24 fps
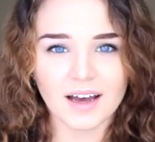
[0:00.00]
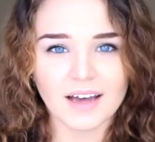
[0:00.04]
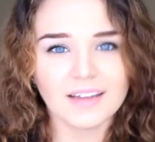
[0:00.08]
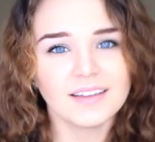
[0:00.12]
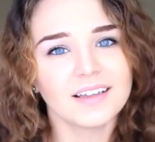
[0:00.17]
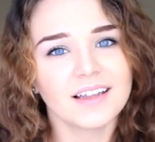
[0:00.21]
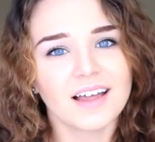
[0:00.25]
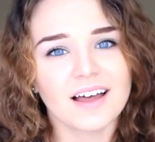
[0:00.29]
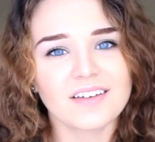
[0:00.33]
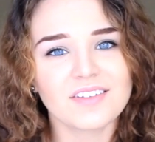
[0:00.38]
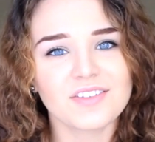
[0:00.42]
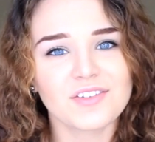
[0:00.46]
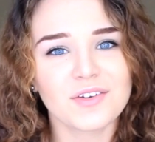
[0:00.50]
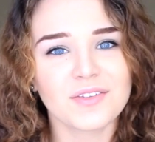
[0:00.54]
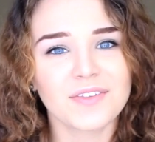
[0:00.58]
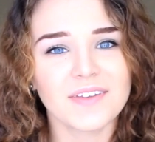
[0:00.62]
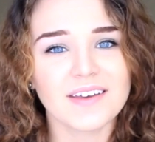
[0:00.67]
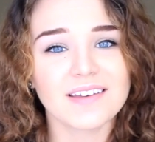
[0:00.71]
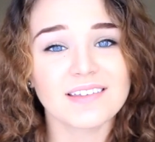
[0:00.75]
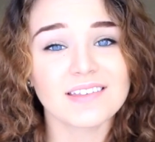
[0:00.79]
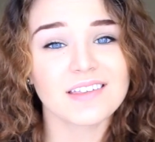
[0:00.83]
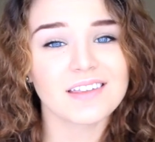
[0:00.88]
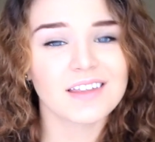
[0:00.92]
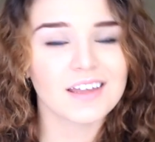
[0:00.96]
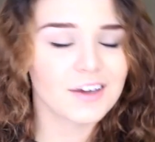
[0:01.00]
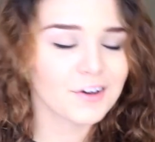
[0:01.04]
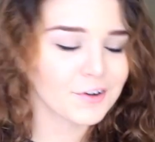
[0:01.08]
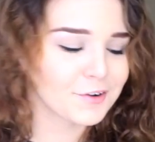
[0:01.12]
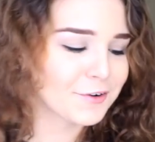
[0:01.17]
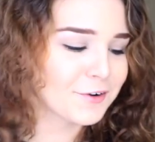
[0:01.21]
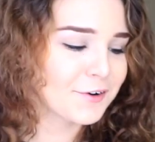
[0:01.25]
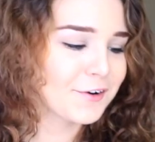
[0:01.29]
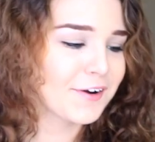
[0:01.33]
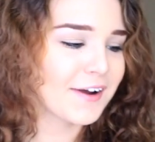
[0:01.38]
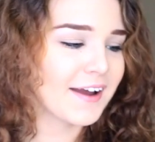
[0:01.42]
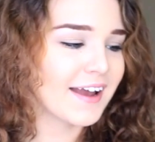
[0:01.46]
and the last two things in the
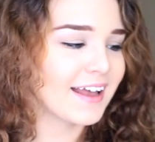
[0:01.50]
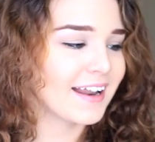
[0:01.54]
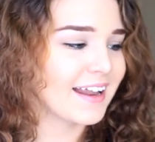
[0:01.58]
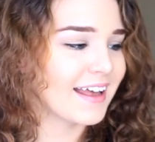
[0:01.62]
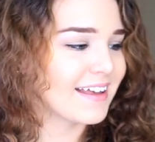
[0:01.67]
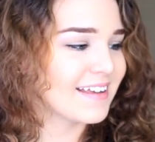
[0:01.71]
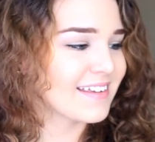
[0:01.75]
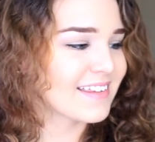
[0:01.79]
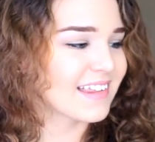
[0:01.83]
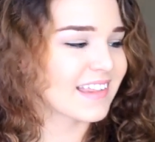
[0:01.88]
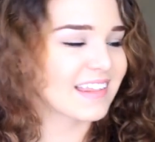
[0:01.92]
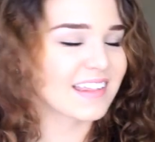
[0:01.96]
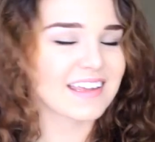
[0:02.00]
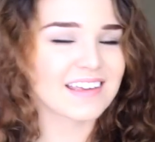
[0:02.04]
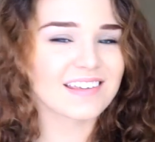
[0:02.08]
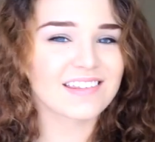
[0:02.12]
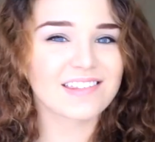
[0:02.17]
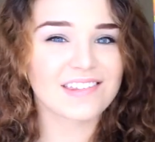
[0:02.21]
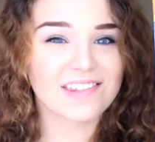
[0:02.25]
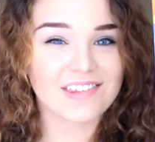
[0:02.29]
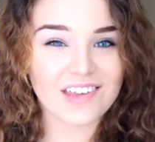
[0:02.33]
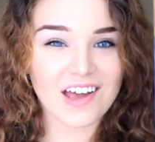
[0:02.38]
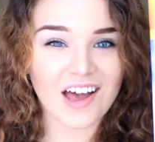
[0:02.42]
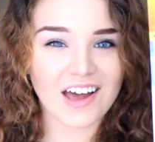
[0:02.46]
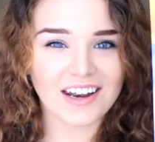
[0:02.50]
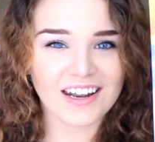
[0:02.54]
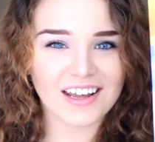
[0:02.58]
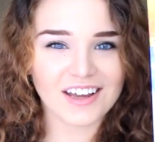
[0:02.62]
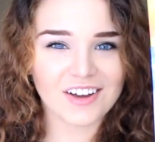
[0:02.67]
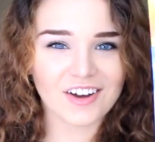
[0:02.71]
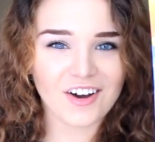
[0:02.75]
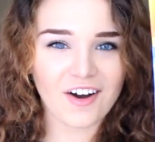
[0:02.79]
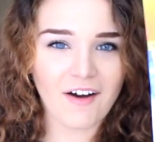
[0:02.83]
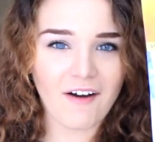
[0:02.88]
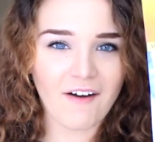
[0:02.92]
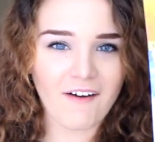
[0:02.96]
Hero Crate is the
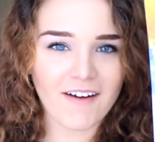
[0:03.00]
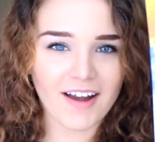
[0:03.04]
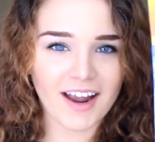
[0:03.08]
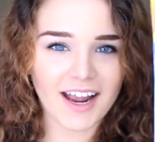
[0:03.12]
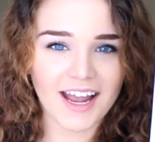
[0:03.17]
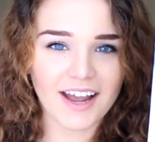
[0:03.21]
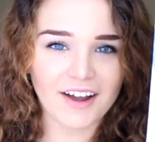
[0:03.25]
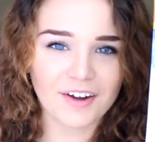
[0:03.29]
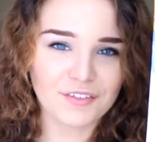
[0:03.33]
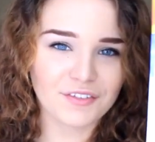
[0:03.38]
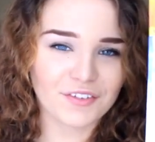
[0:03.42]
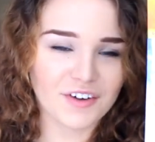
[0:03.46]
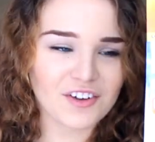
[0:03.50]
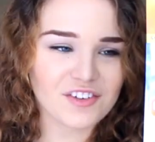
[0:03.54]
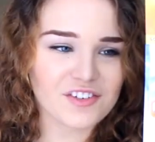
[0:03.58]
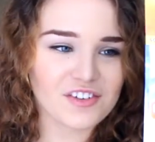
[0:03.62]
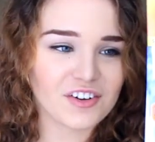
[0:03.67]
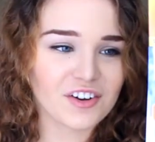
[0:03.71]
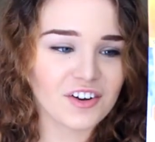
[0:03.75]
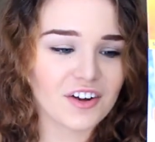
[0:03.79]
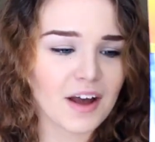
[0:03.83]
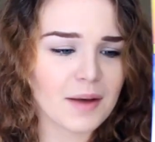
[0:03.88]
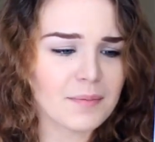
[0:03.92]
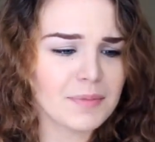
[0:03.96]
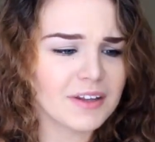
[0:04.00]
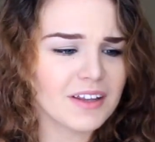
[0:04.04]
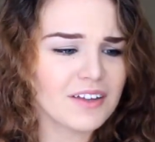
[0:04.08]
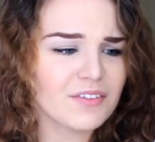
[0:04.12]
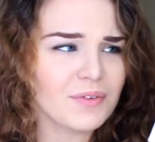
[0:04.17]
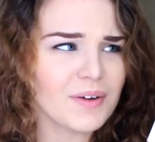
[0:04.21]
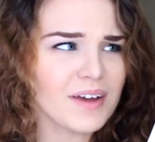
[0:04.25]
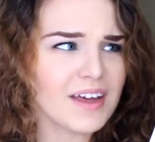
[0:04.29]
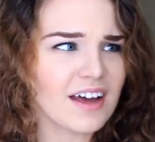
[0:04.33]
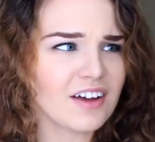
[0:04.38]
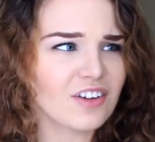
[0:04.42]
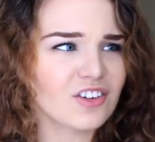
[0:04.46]
Sonic Car Air Freshener. I believe
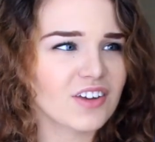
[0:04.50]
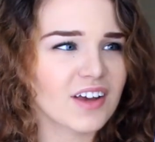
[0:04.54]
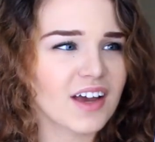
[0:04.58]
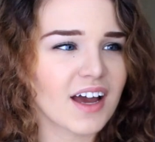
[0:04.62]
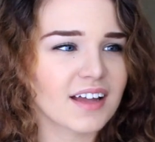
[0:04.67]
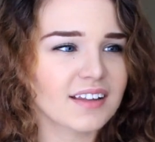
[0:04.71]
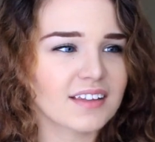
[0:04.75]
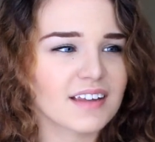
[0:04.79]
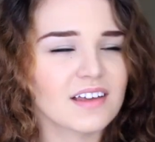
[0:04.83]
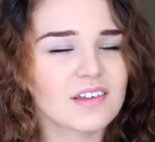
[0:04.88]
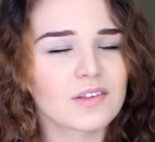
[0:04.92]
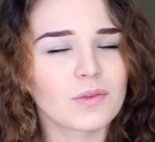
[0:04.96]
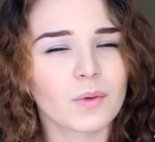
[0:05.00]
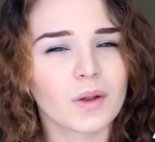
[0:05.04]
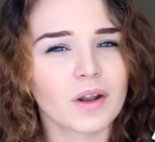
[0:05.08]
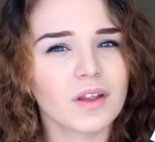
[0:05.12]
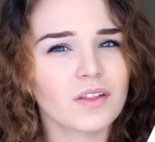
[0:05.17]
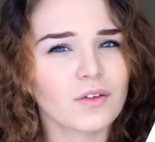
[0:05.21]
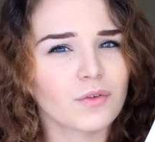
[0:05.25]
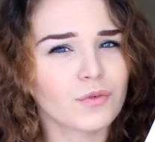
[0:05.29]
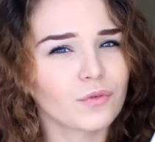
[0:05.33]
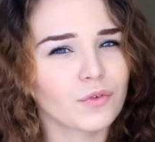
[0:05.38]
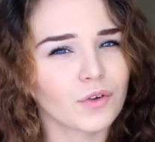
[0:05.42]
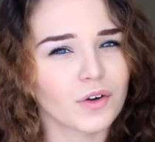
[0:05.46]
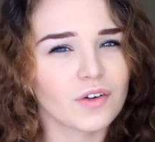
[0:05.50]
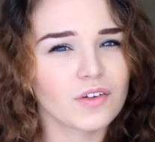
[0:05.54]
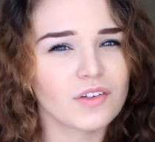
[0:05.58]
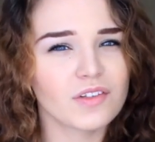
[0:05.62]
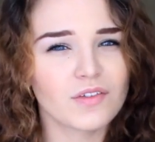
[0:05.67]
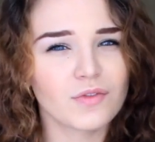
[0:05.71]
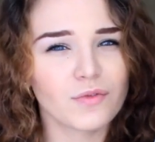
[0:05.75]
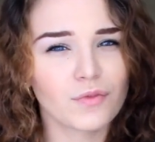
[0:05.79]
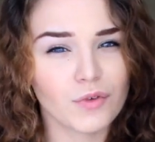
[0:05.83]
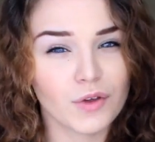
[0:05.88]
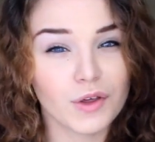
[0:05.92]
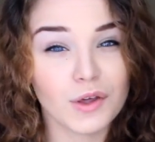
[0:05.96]
we actually got these one of the
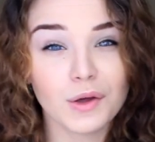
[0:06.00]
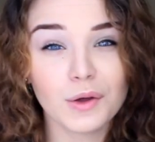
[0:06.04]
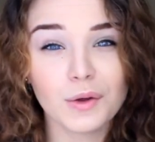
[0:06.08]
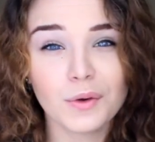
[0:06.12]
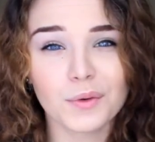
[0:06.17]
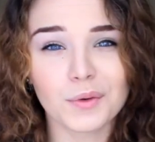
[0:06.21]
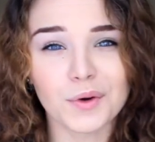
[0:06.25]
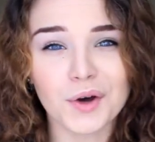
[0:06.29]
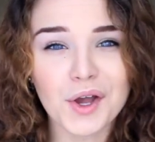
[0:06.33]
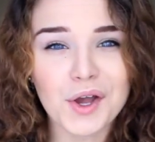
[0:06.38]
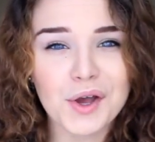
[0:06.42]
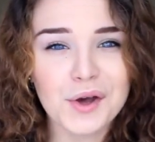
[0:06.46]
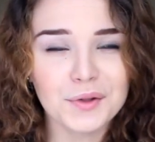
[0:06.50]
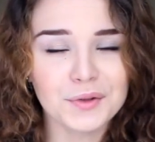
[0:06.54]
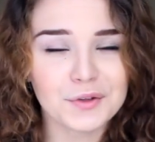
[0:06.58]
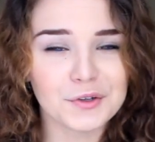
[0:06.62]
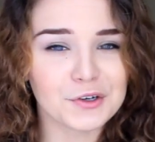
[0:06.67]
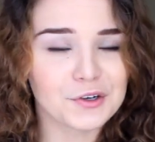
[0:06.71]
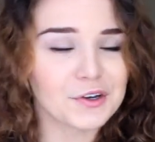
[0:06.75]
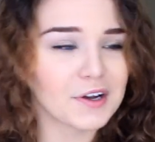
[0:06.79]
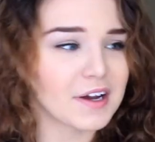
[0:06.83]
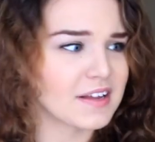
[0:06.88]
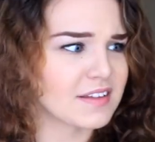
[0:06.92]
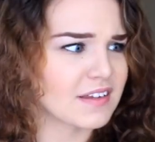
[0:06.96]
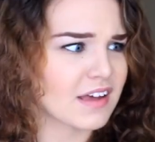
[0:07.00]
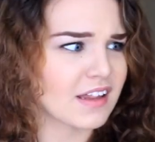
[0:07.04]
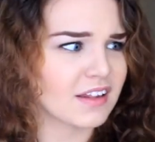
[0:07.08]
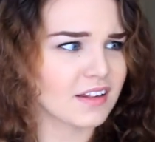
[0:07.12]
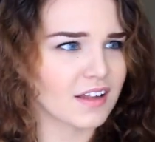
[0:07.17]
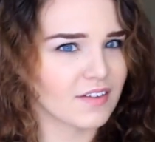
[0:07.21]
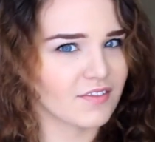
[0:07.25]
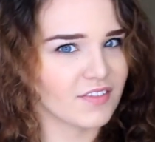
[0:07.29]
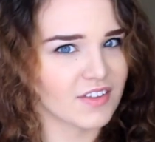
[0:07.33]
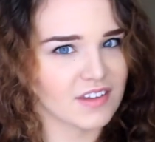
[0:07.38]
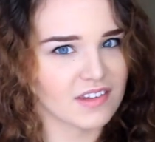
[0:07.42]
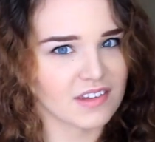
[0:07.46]
first few loot crates. I
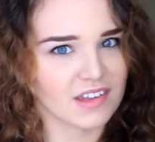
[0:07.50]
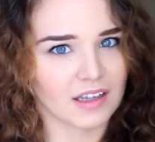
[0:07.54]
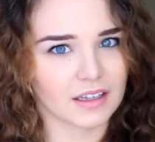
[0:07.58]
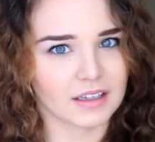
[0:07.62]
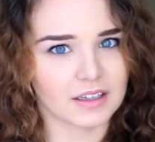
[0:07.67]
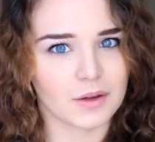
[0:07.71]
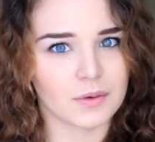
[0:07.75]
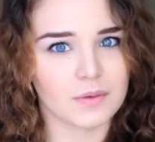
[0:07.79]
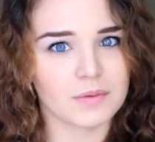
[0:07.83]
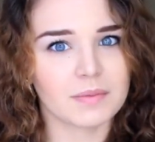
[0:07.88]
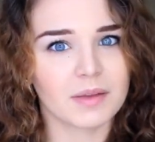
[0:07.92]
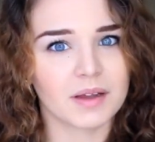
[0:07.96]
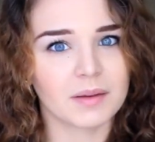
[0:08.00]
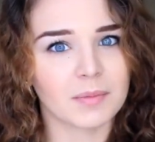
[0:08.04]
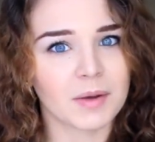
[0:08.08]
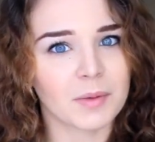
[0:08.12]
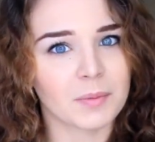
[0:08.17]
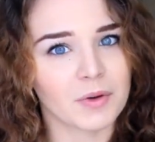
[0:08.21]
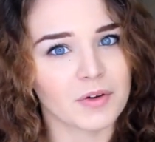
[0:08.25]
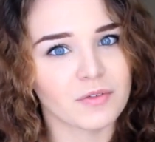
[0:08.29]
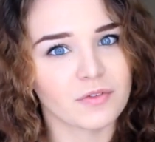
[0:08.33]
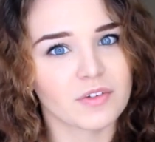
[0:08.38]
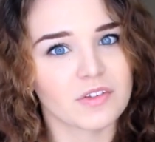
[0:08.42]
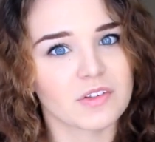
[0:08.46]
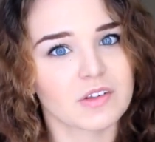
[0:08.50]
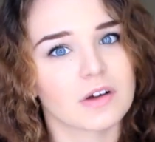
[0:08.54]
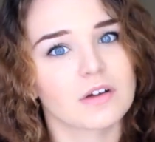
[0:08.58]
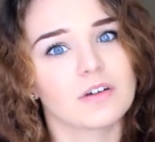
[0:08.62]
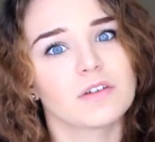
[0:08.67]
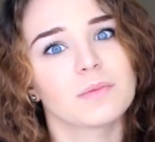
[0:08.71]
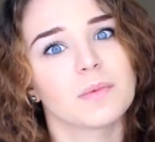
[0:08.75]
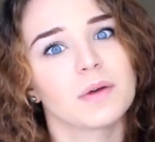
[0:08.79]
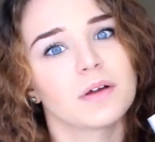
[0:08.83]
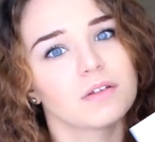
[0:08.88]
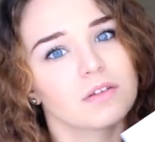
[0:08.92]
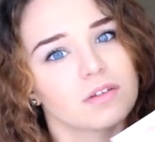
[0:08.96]
love this thing though. It made my boyfriend's
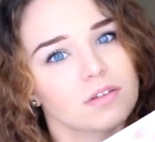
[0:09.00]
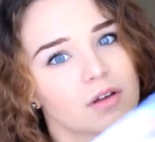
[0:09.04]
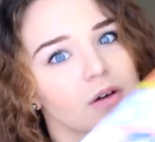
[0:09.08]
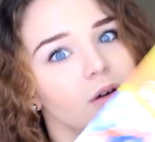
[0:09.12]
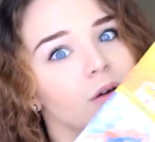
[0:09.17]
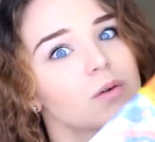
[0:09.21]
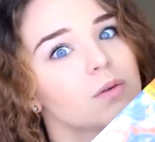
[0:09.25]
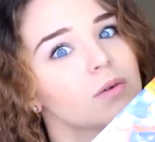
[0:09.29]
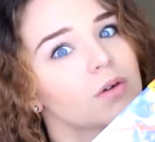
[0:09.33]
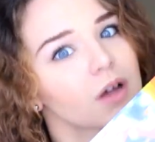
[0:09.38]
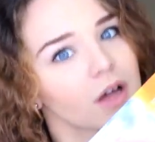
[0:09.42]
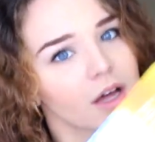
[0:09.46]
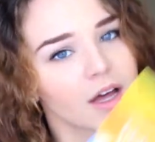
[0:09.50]
car smell so